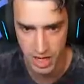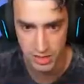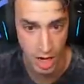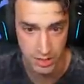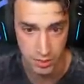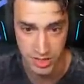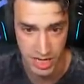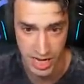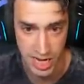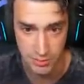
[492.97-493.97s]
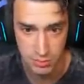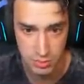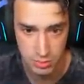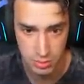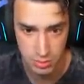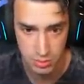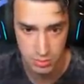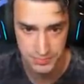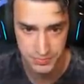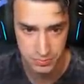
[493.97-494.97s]
but I don't think I am.
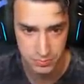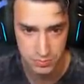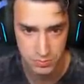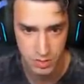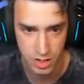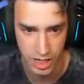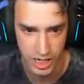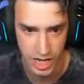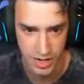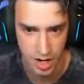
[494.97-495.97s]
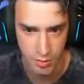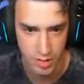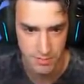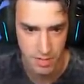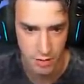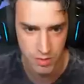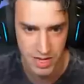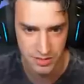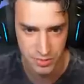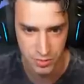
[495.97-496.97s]
All right, I wanna
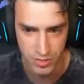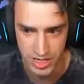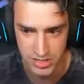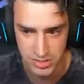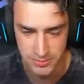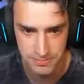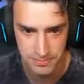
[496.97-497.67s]
make it through the rings.